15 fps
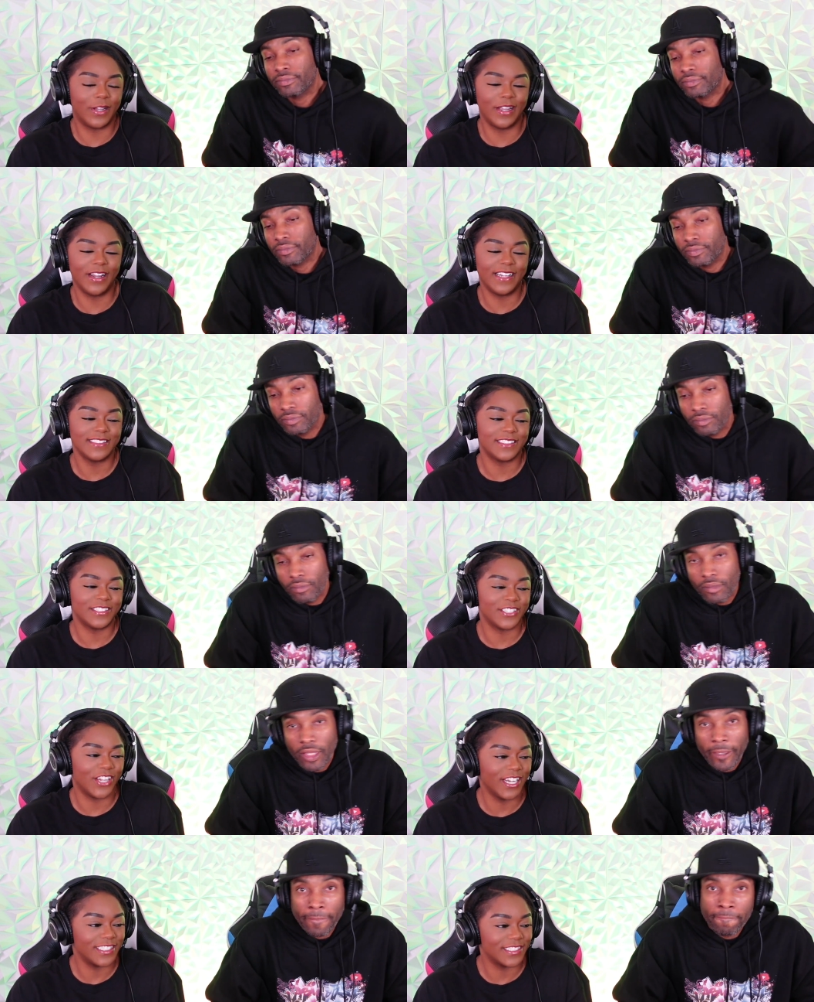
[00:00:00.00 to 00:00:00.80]
Speaker 1: pressed
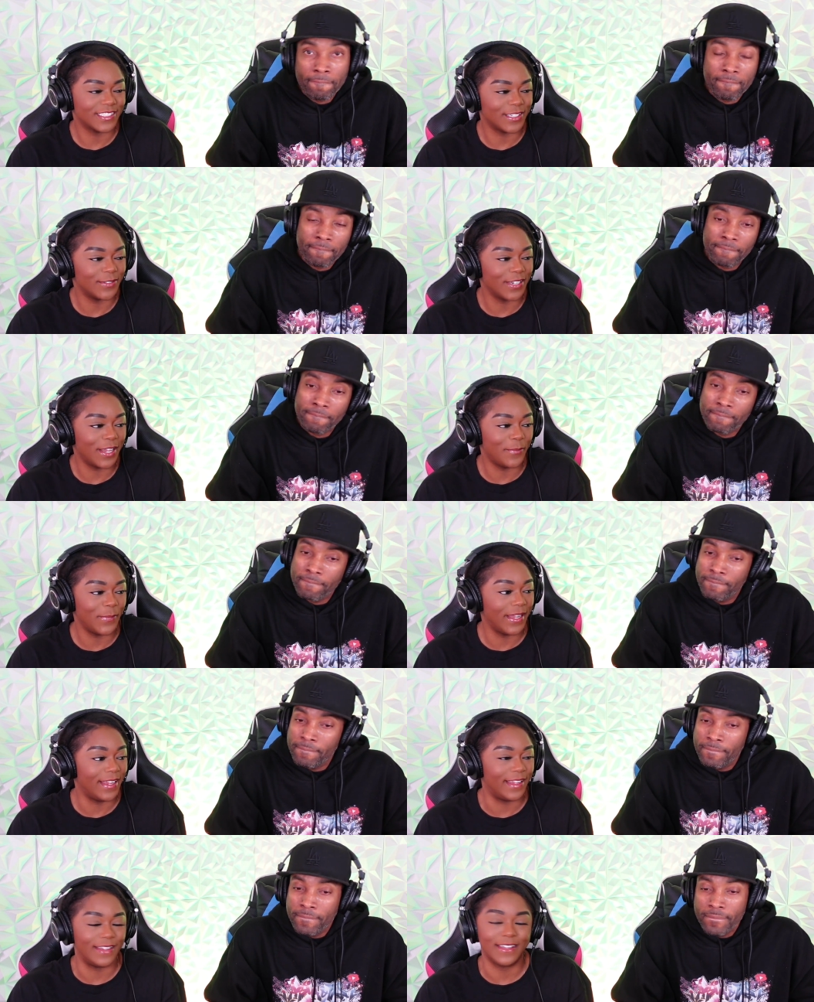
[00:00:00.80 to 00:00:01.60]
charges on that
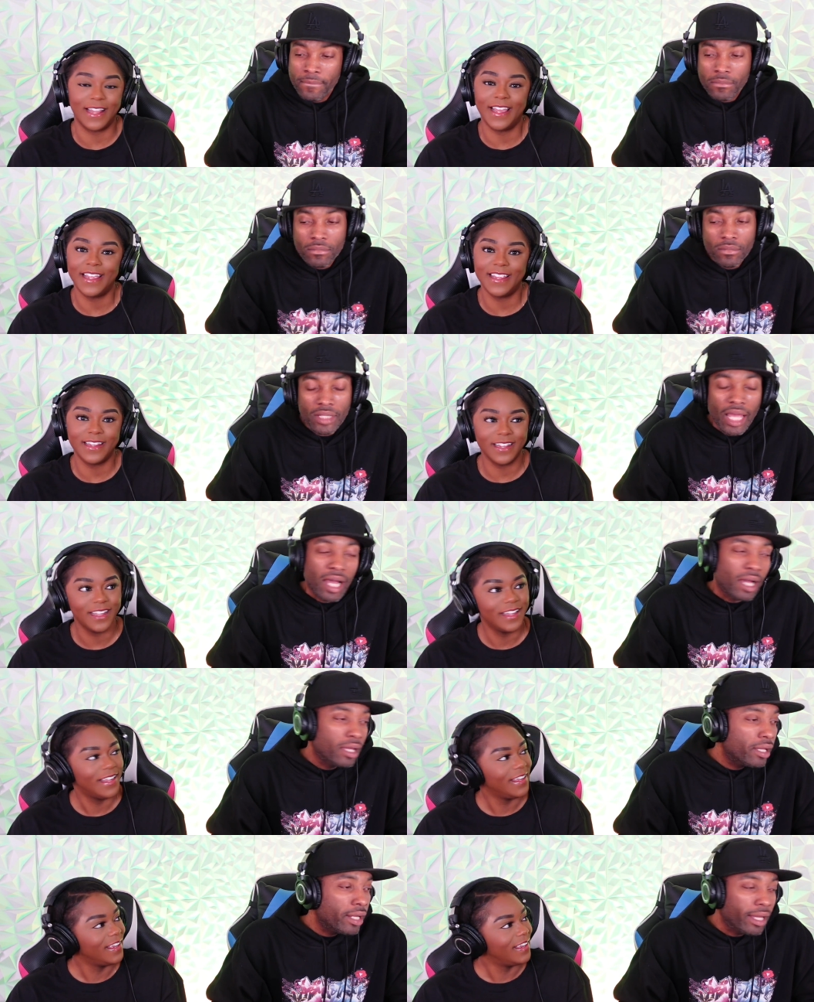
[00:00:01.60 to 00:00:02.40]
man? Like, nah,
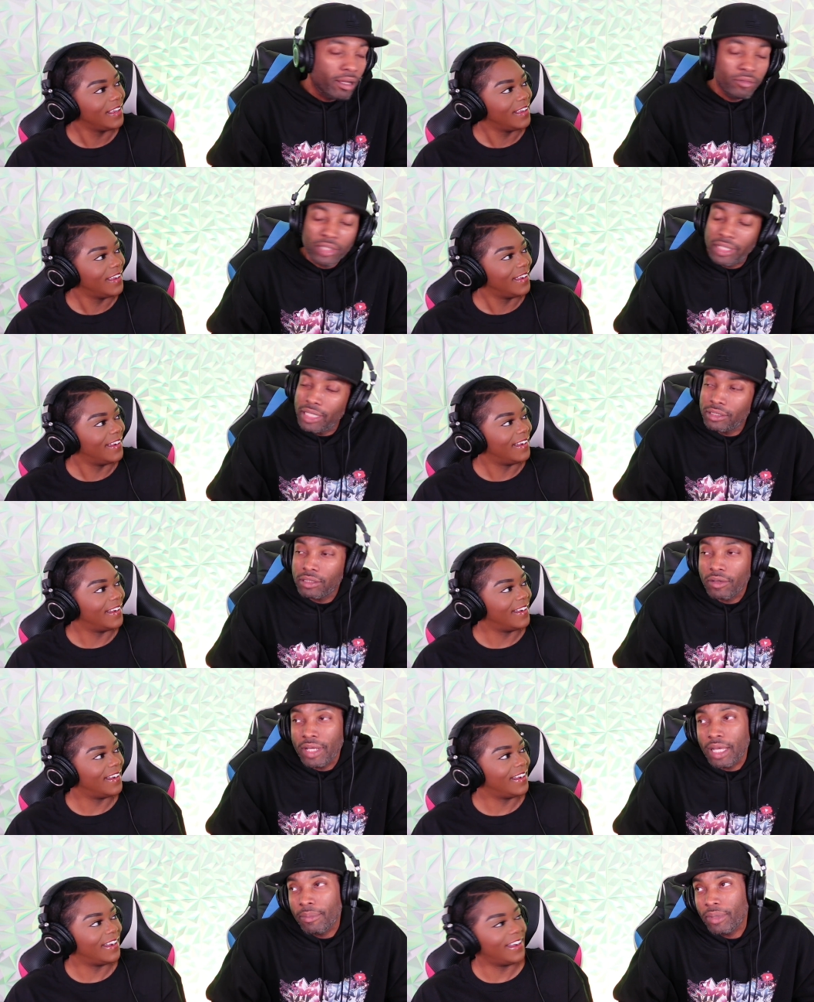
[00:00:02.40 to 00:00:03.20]
I
Speaker 2: don't think that's gonna
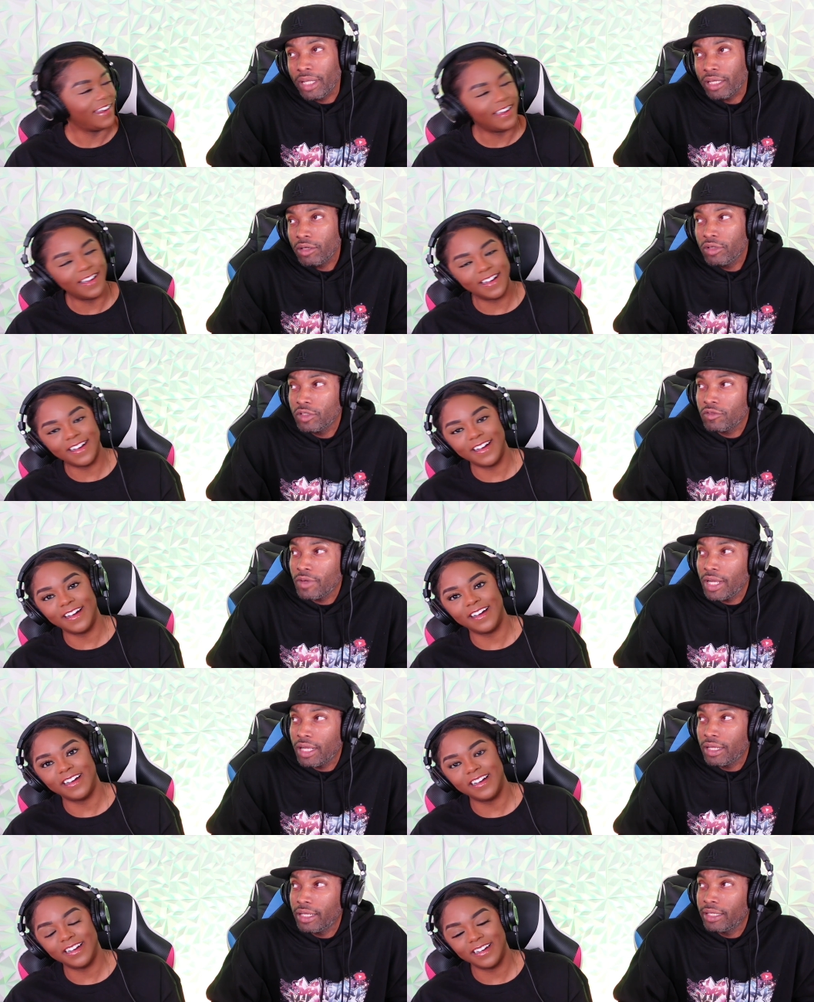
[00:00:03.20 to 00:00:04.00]
happen. Like Chris
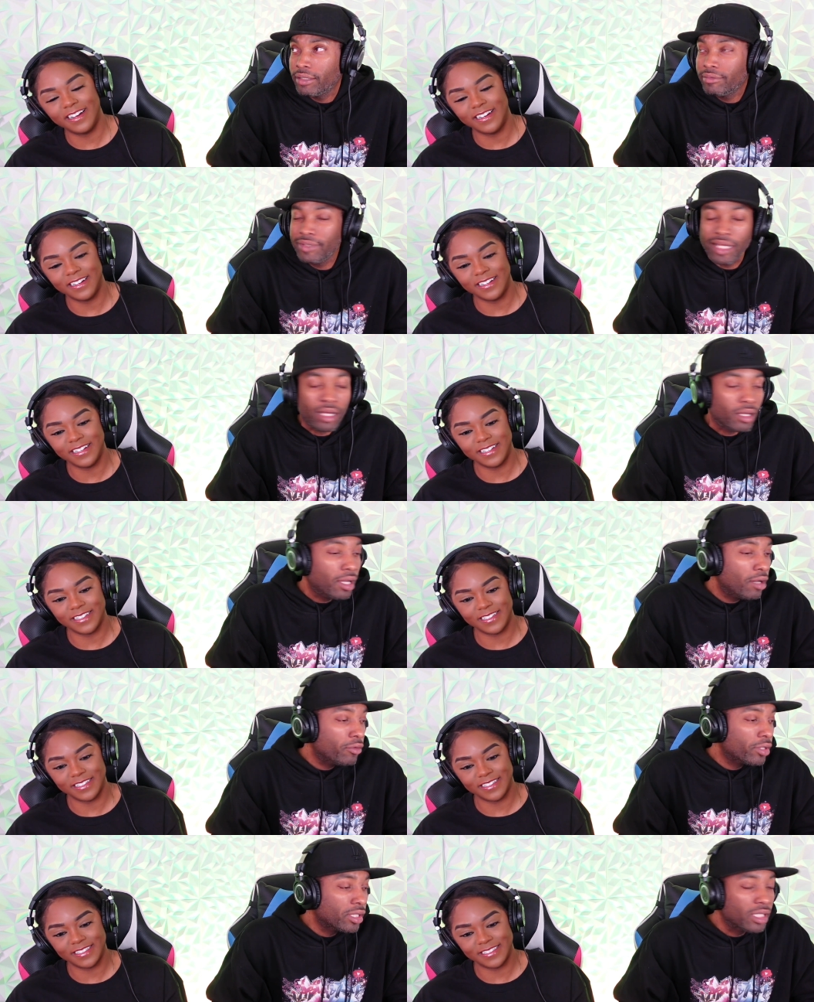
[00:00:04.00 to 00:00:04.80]
Rock, and no, nah, I
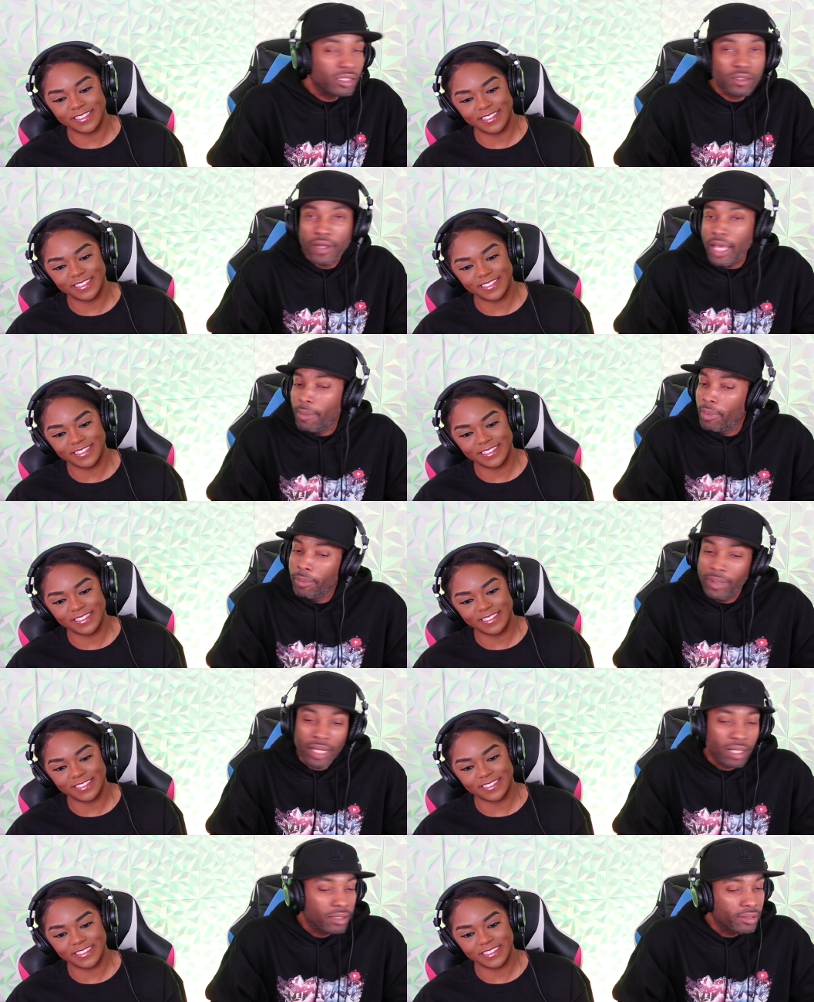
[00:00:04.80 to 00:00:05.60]
don't think that's gonna happen.
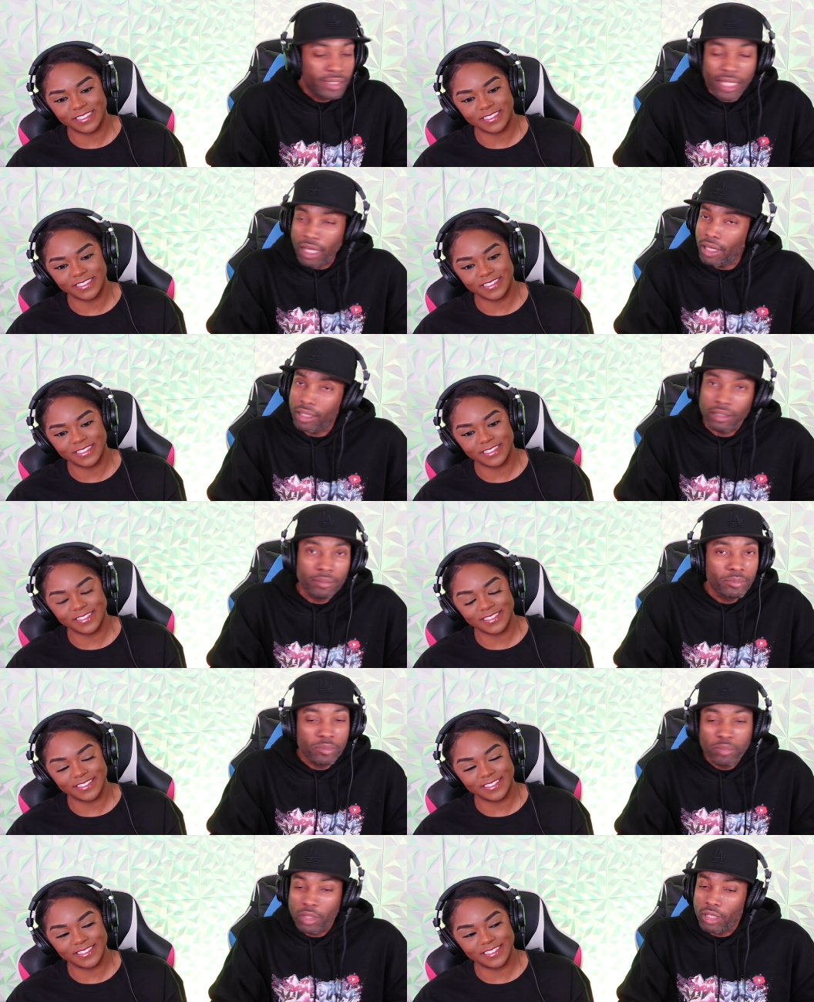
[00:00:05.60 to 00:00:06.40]
But nah,
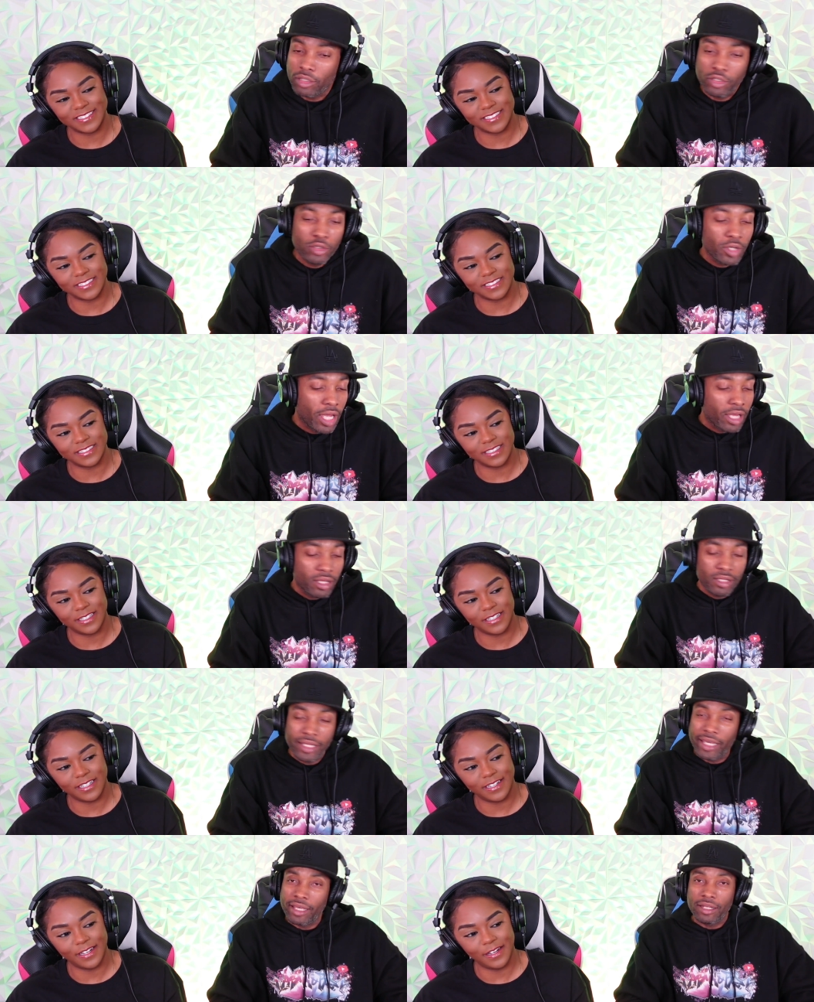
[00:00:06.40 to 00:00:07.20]
bro, you can't.
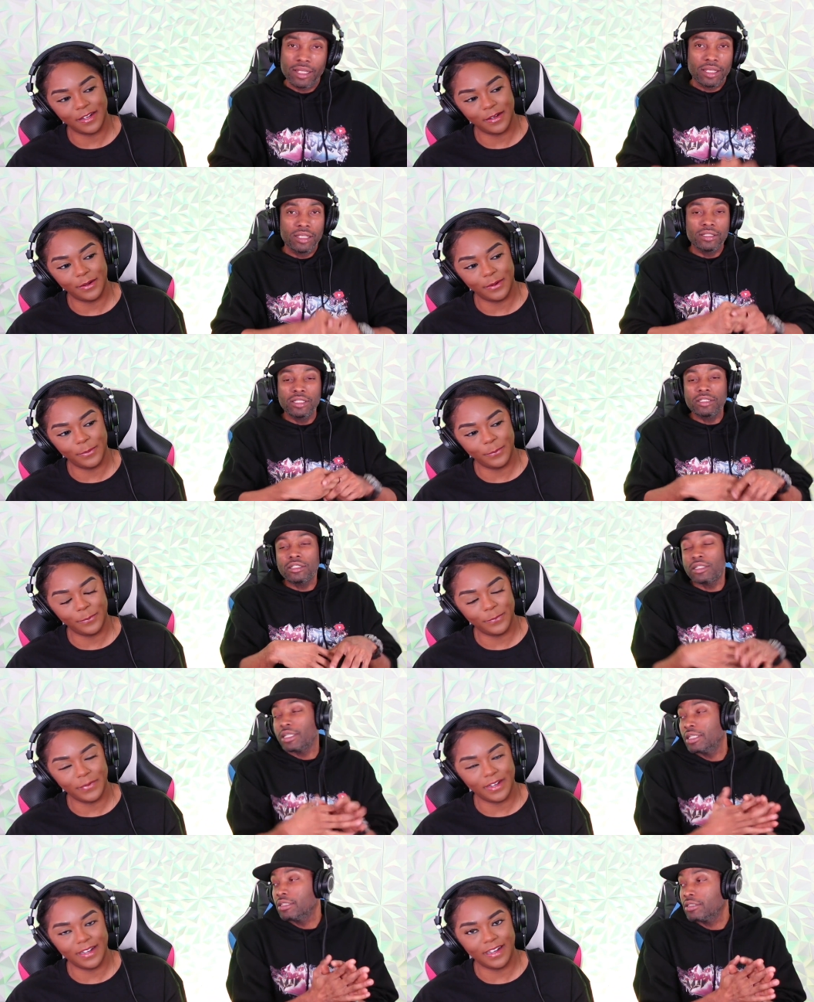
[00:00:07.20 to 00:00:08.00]
Yeah, it, it's just
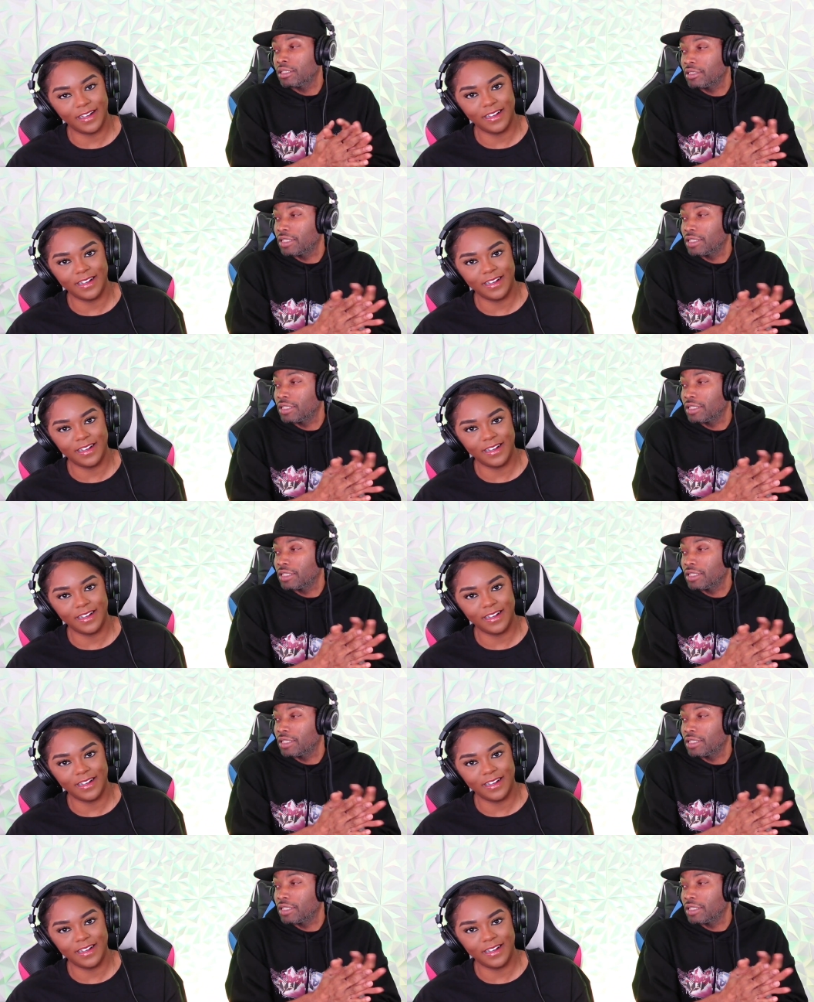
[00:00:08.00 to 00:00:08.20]
it's just uh,